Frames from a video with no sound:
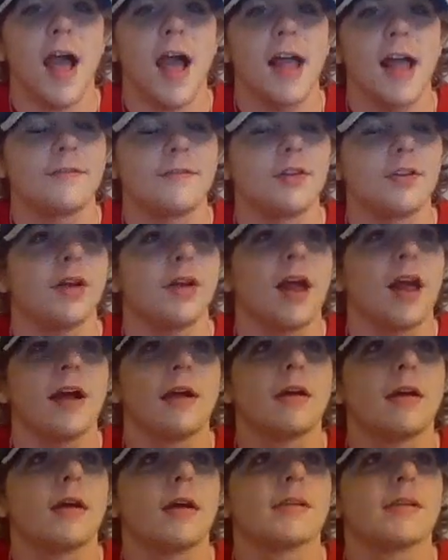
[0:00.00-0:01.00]
I have no idea how
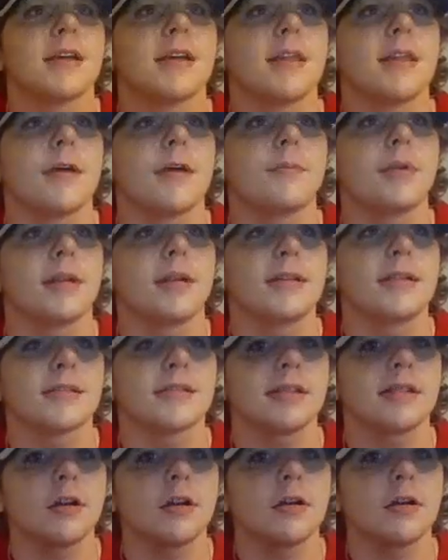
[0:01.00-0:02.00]
to say that, but
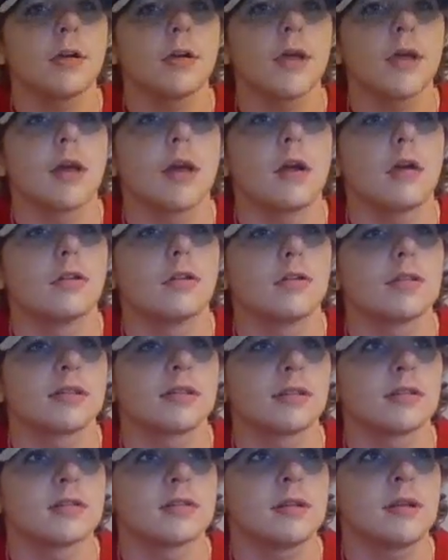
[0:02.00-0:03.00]
he's center at
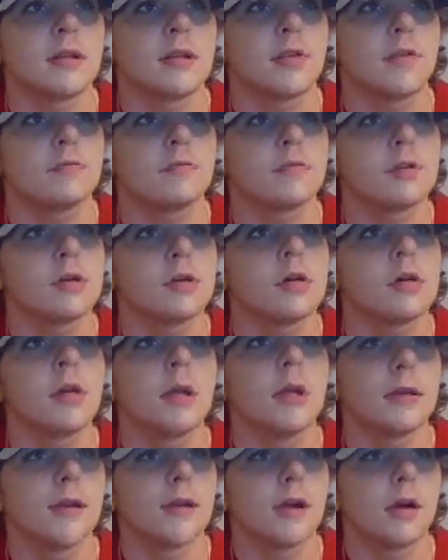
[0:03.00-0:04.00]
160th overall.
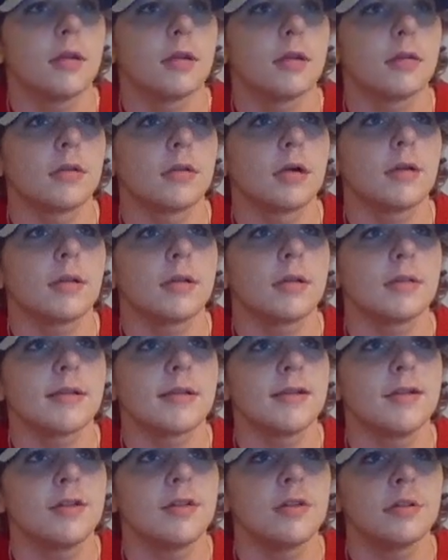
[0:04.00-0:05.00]
Now on the clock is
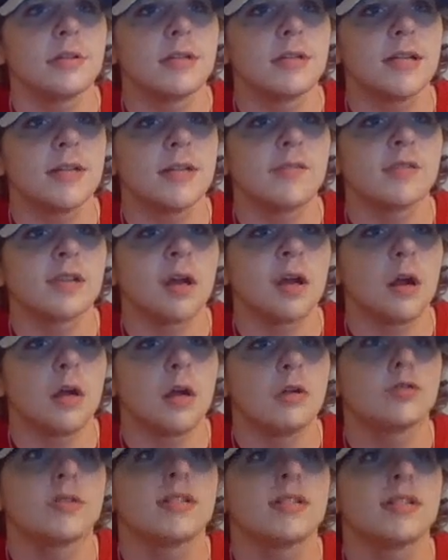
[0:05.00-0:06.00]
the New Jersey Devils at
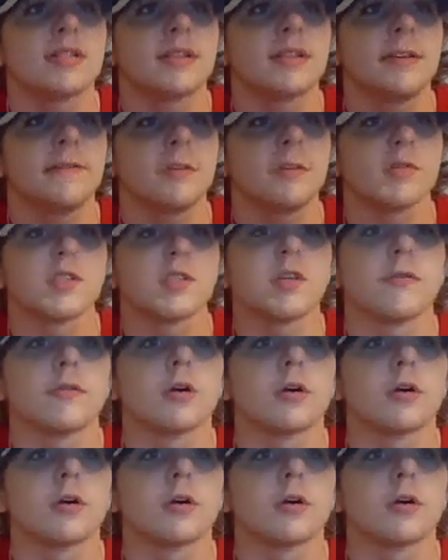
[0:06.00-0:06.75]
161st